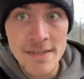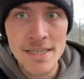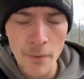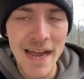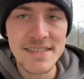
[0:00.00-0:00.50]

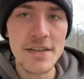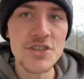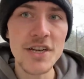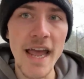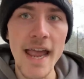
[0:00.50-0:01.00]
So as
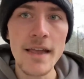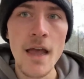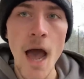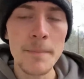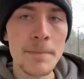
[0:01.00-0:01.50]
such today,
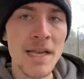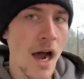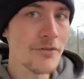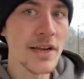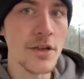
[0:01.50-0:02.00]
I'm going to be
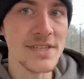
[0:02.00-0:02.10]
covering